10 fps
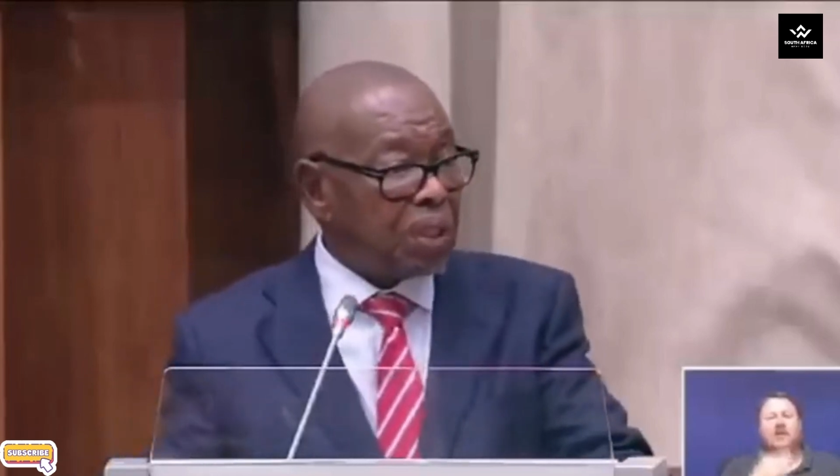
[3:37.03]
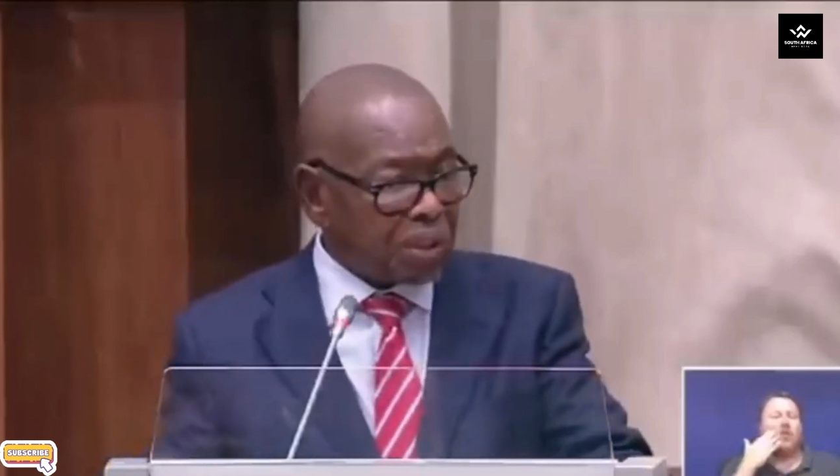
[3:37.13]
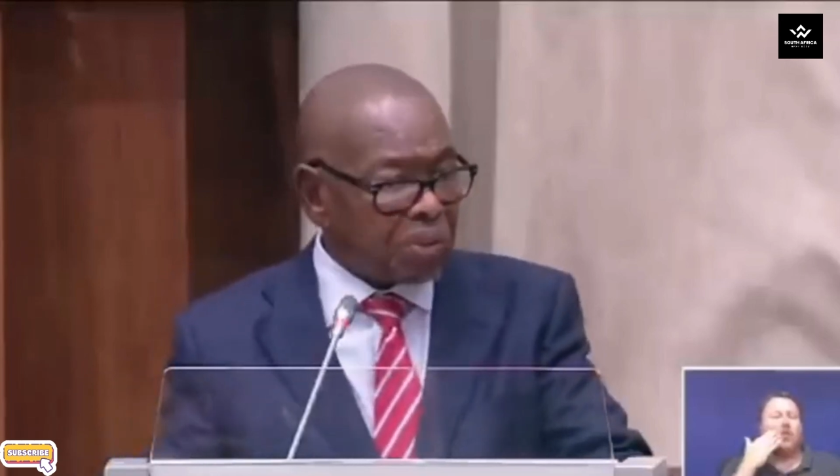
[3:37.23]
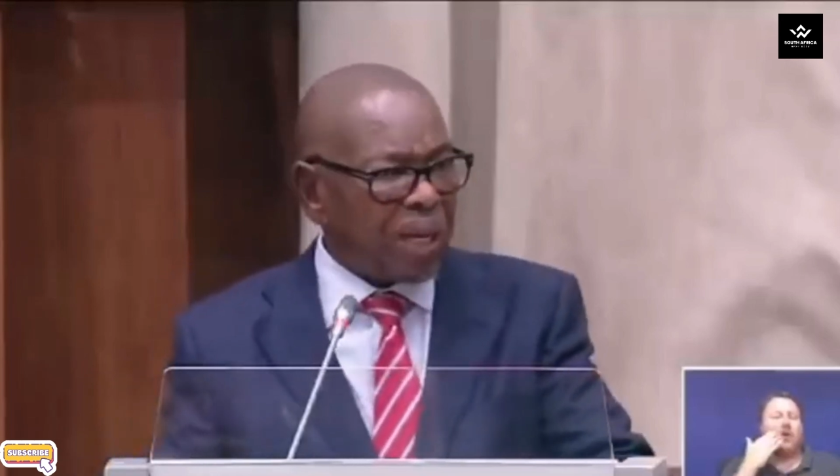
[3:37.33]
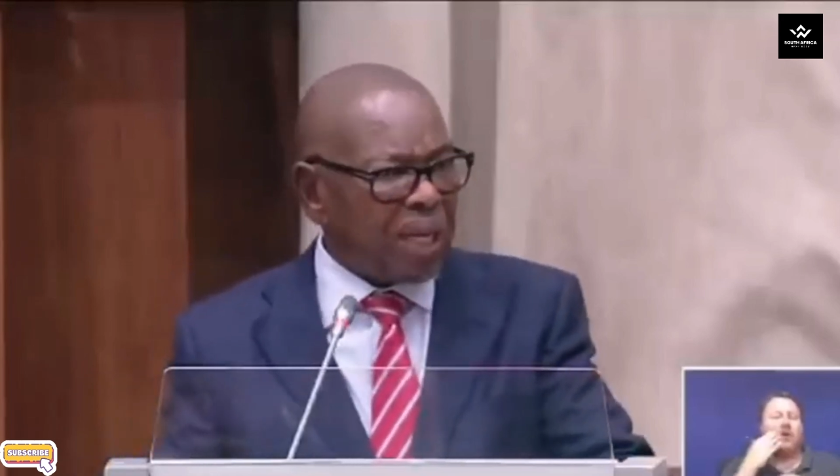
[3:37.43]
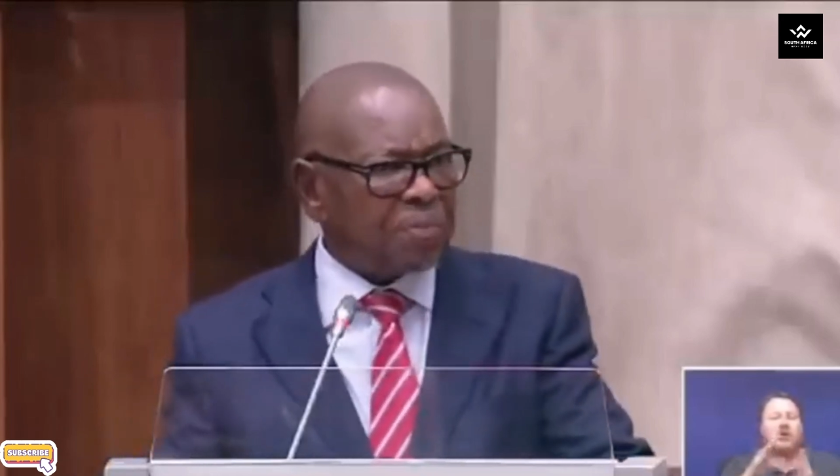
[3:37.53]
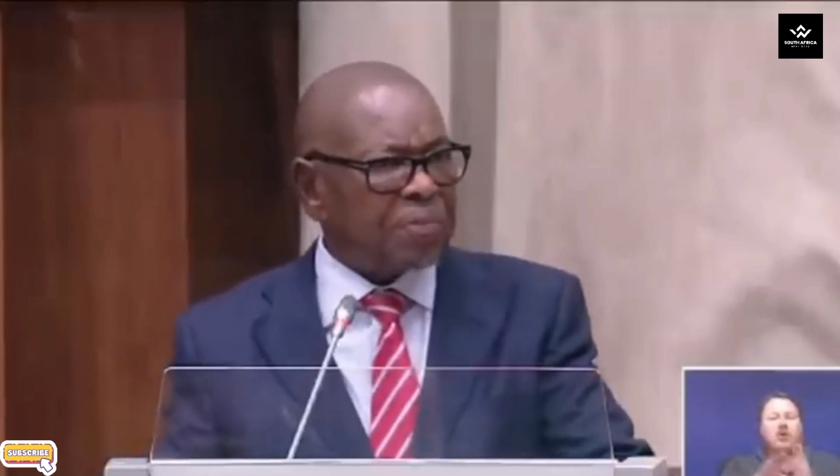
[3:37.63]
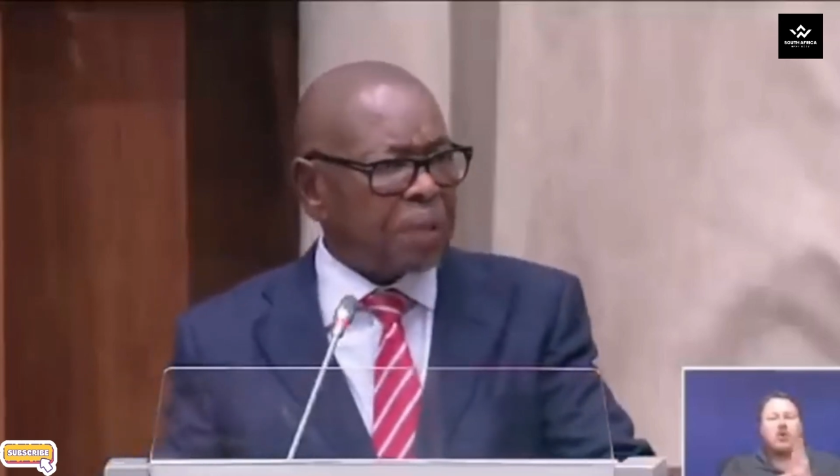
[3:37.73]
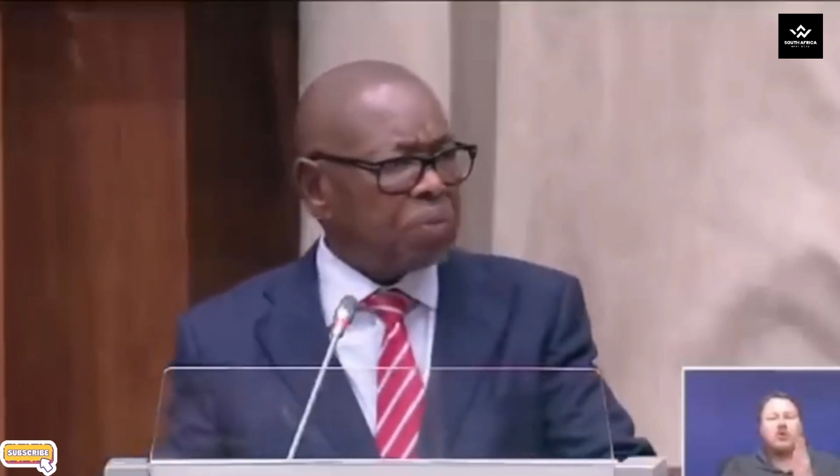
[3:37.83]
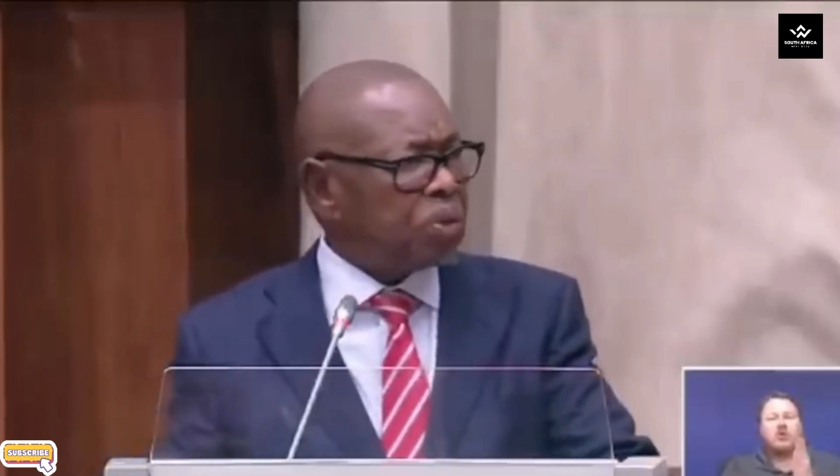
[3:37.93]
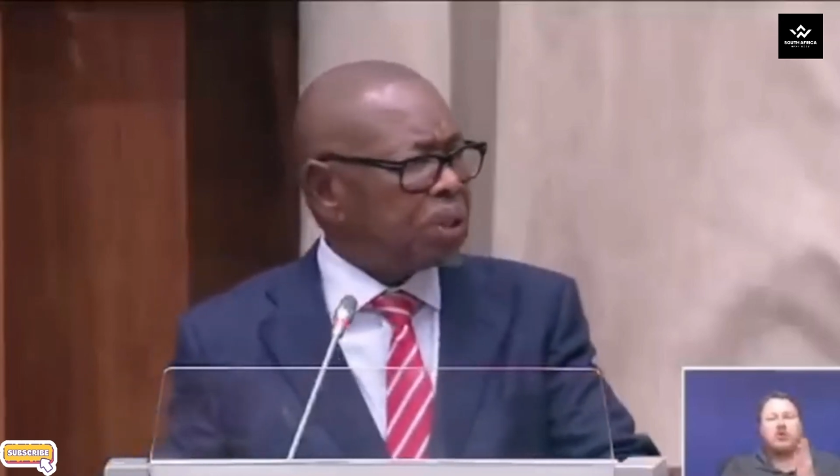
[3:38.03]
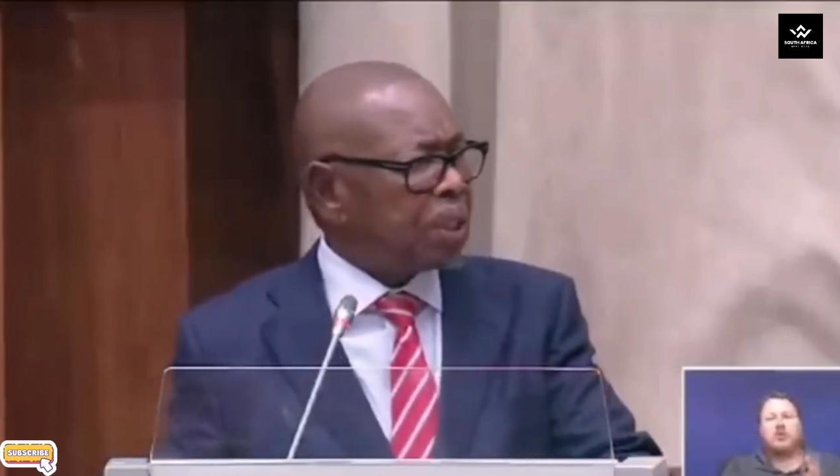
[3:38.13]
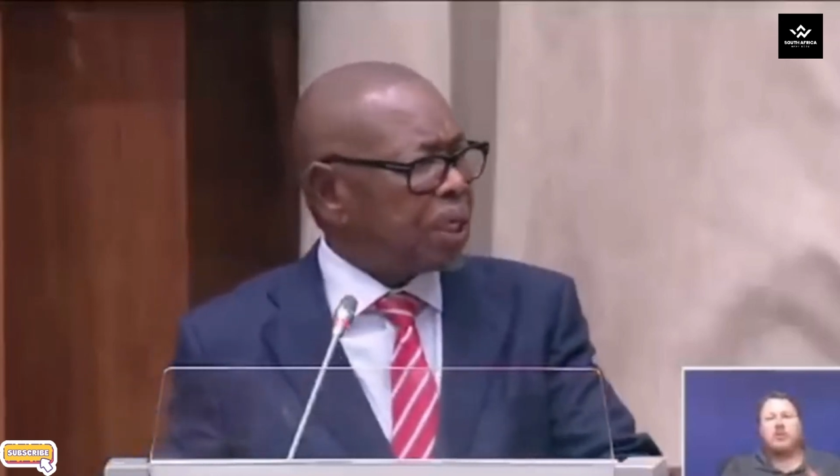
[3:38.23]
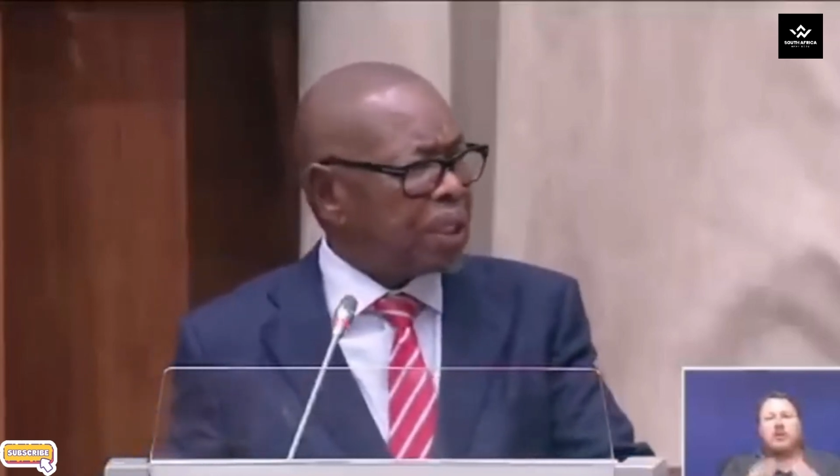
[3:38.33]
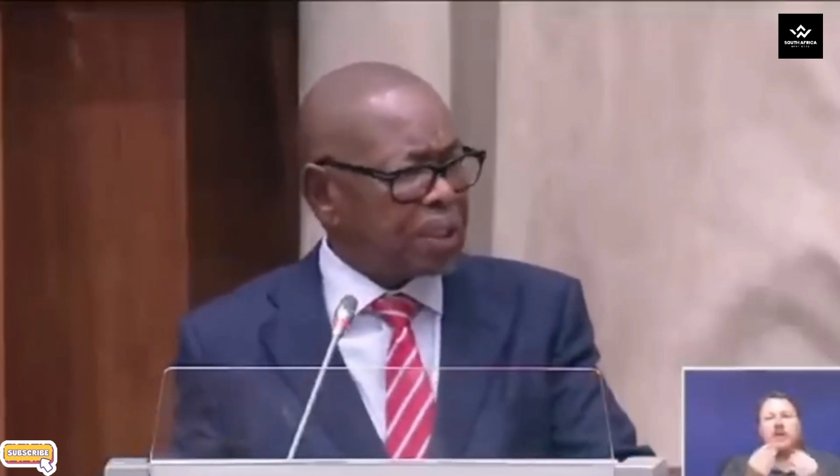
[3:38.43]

That's why F.W. de Klerk